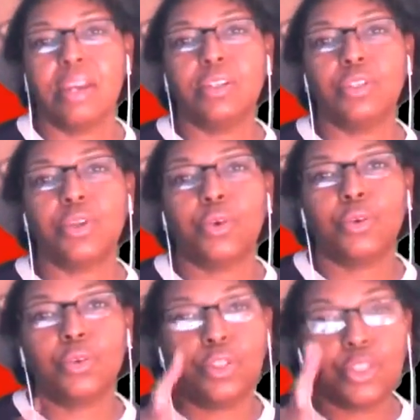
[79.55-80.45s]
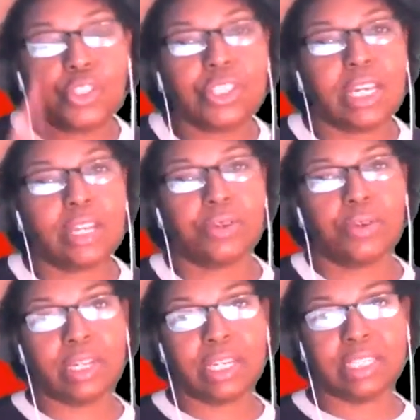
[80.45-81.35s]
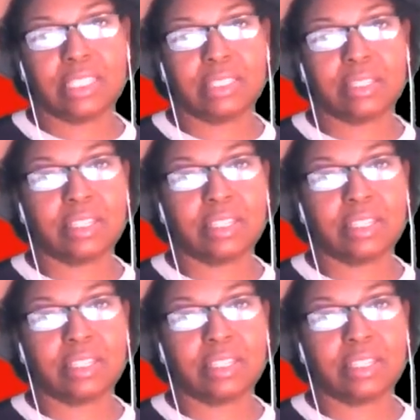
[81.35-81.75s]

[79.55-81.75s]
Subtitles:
So you should take note, ladies,